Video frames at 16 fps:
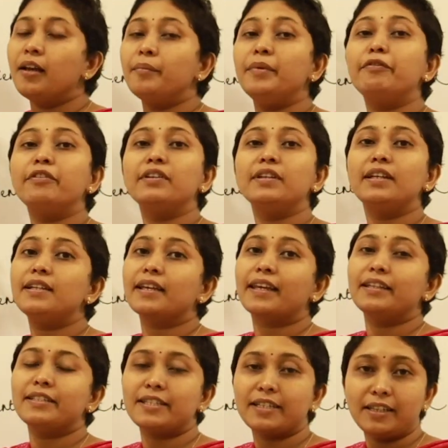Before that, I
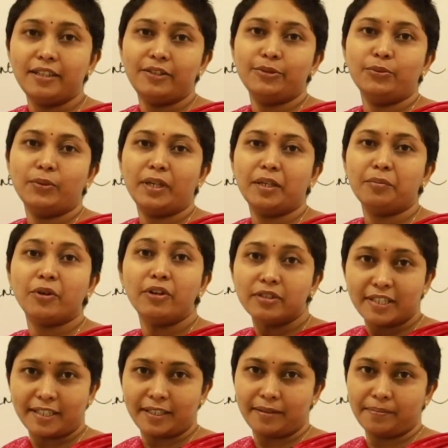can tell you one more
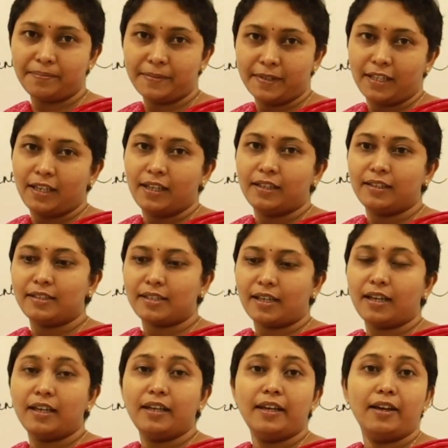tip that
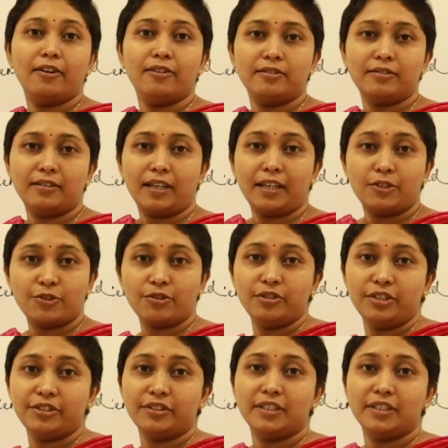I told you